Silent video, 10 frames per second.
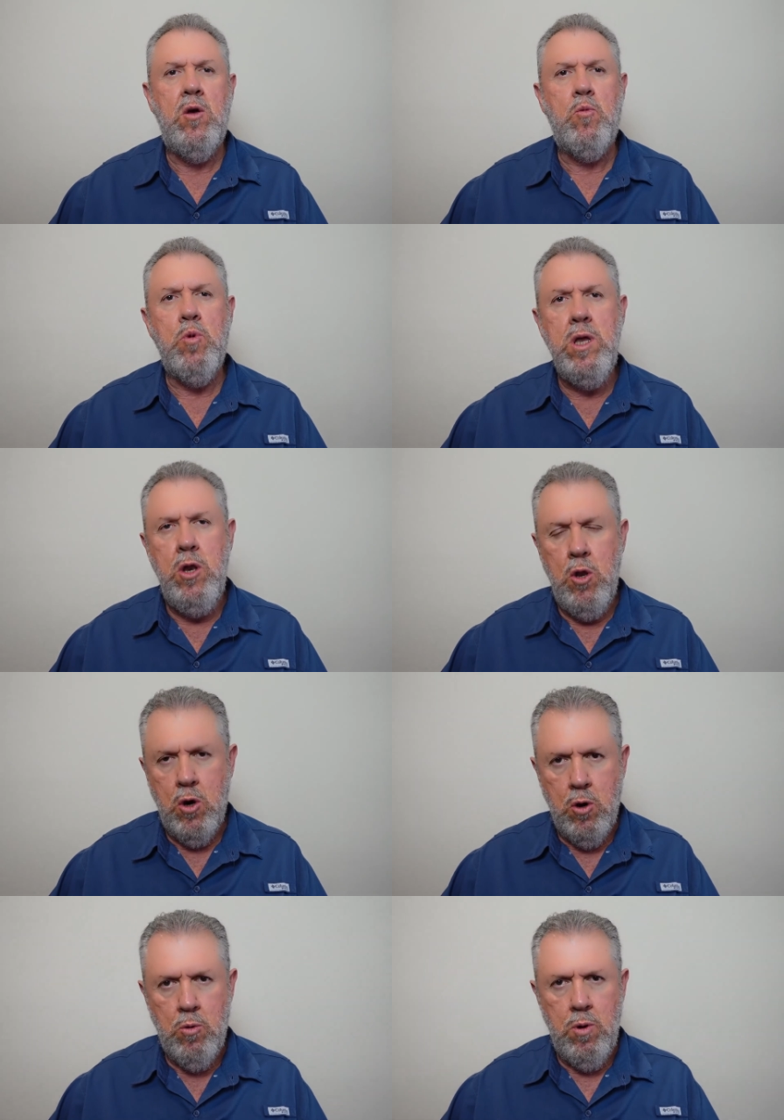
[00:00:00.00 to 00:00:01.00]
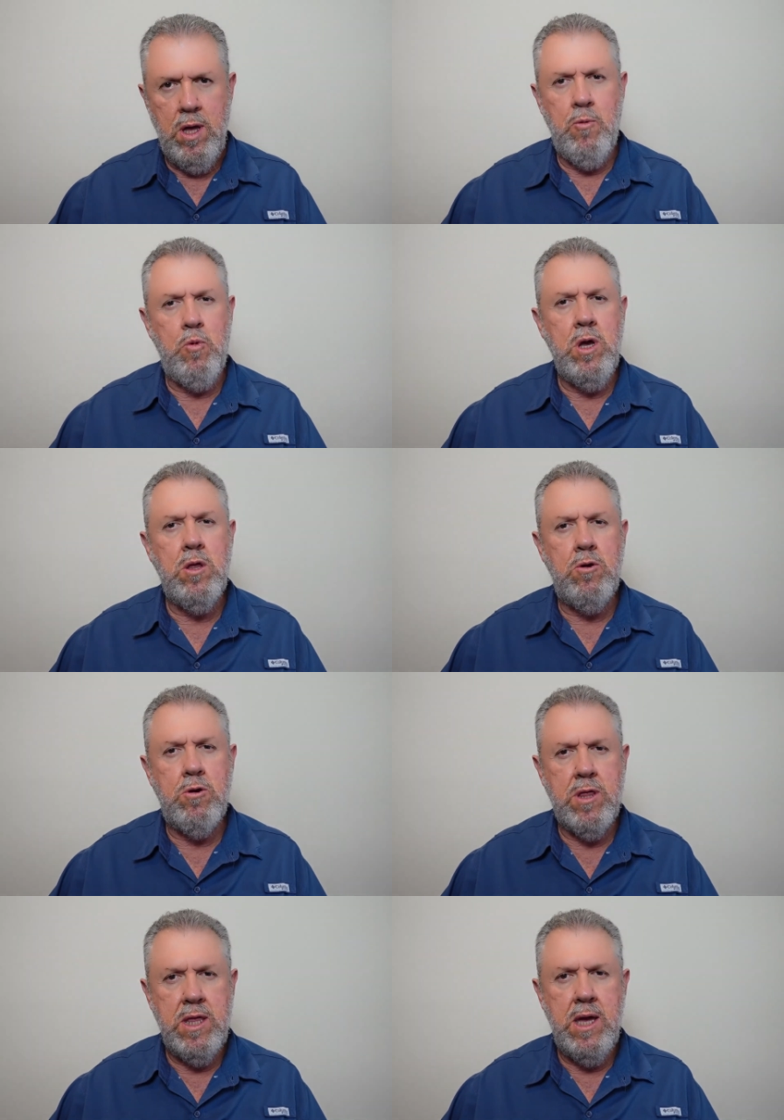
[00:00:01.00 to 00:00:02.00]
we know and we
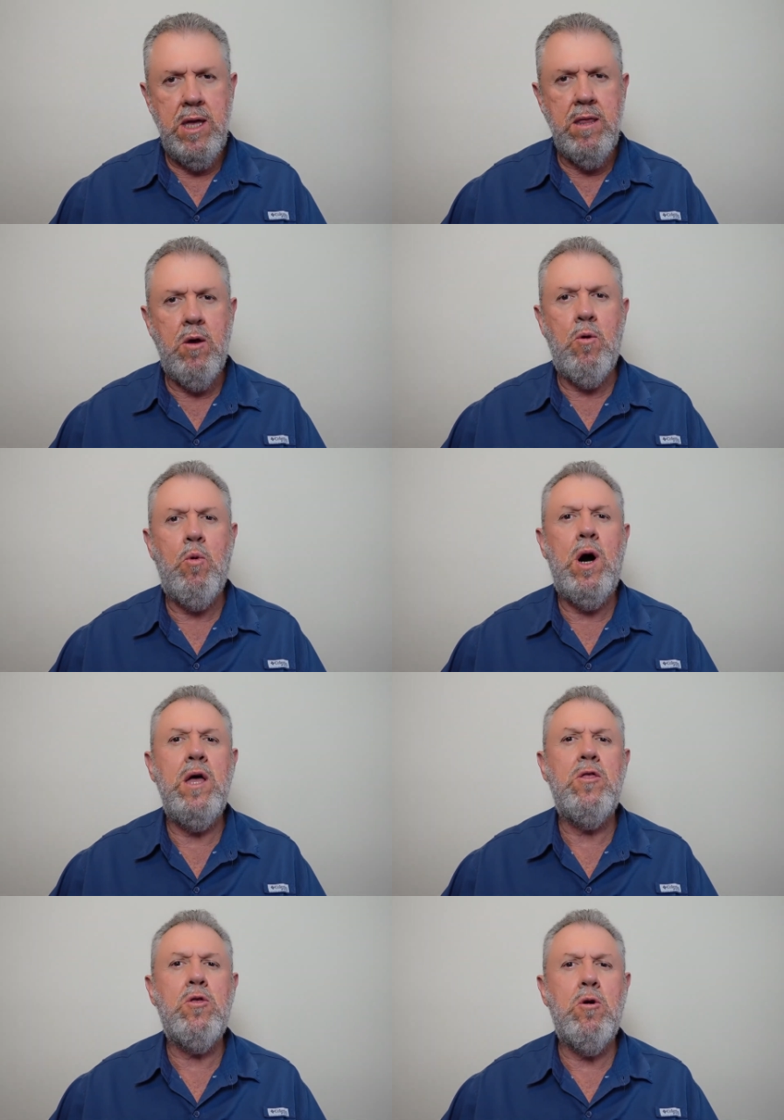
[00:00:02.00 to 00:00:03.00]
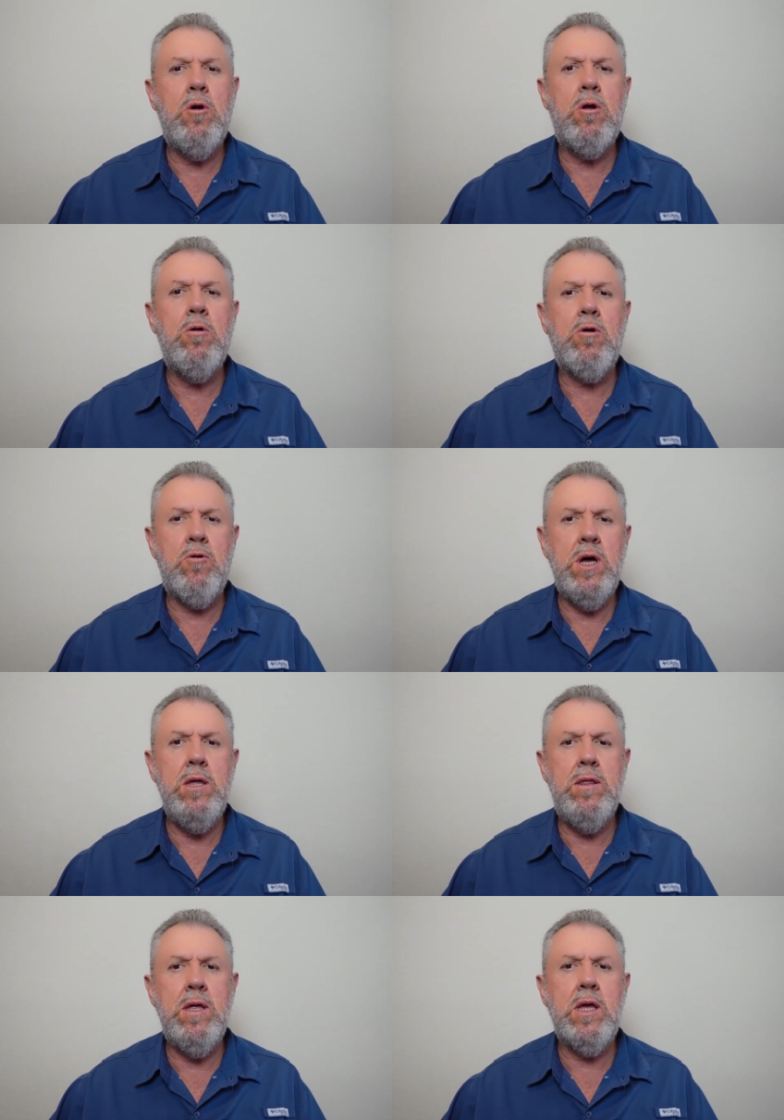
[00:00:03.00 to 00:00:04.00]
understand why total
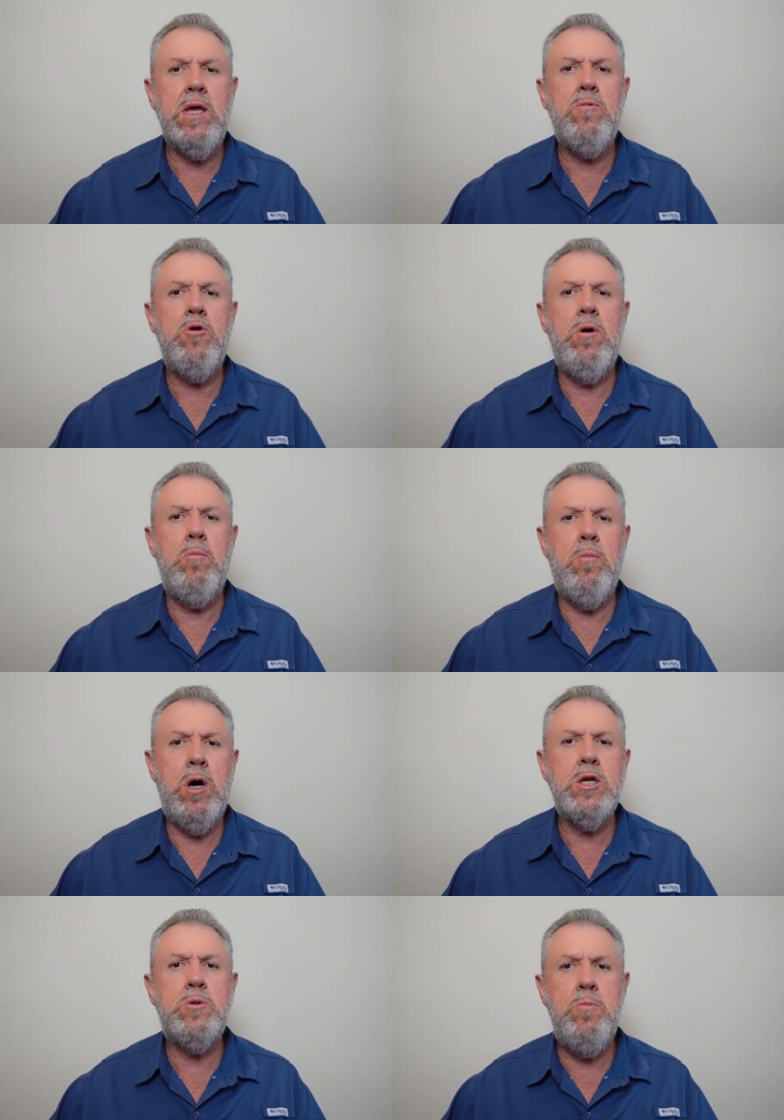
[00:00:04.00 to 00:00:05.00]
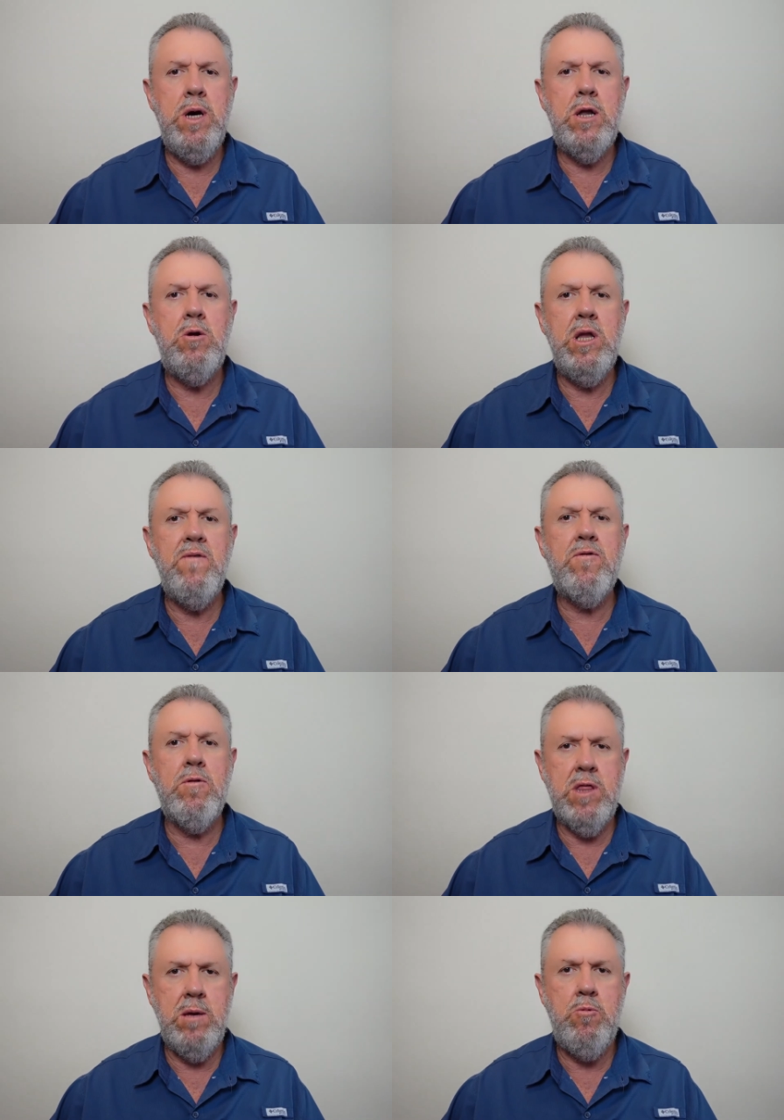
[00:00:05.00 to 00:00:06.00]
grazing gives you a much better leaf to
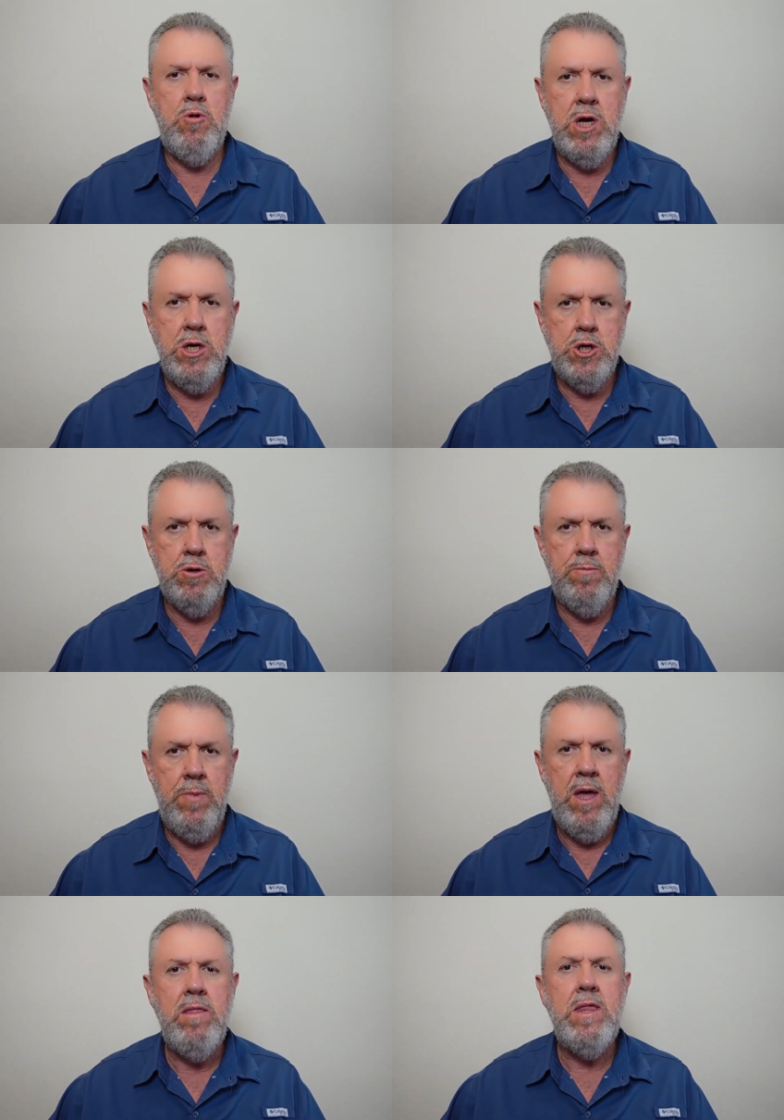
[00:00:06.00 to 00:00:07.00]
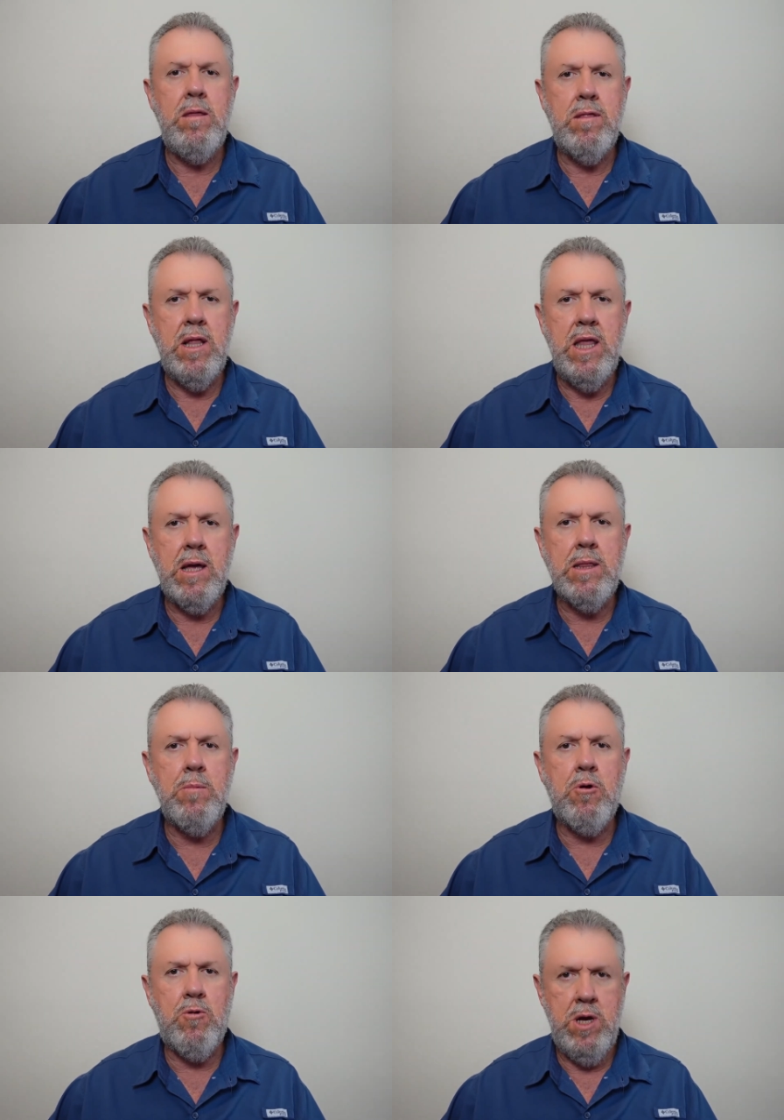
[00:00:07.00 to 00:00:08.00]
stem ratio than
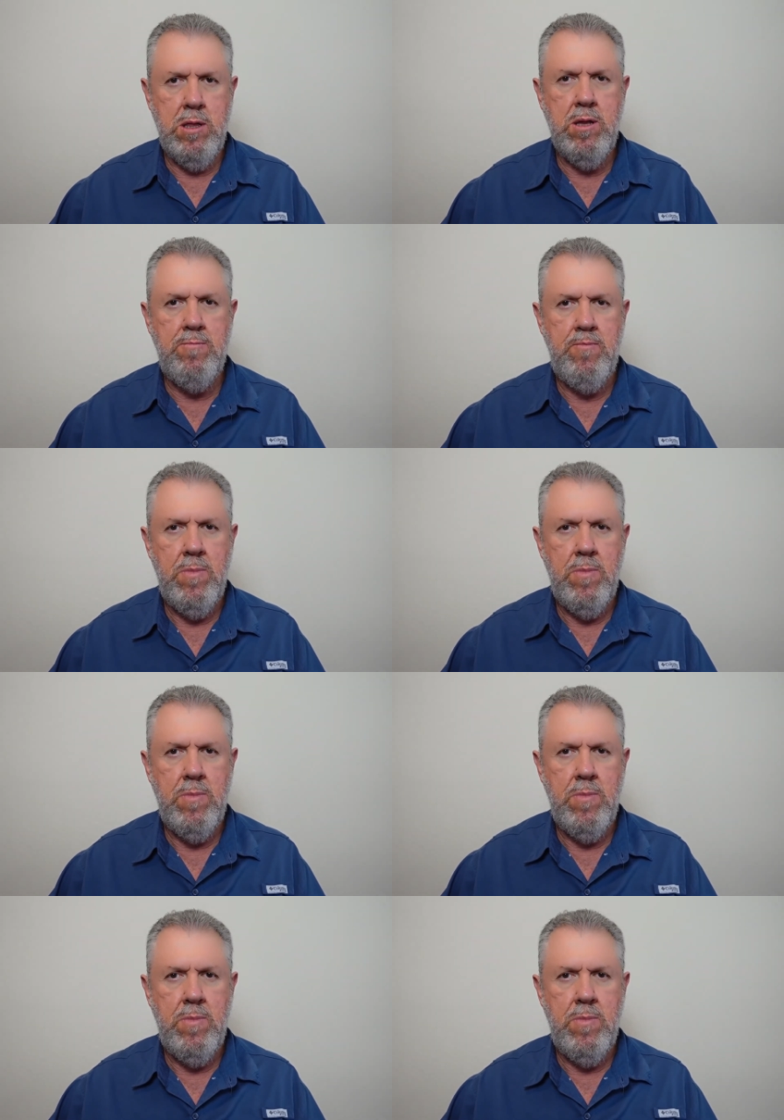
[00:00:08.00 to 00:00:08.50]
selective grazing.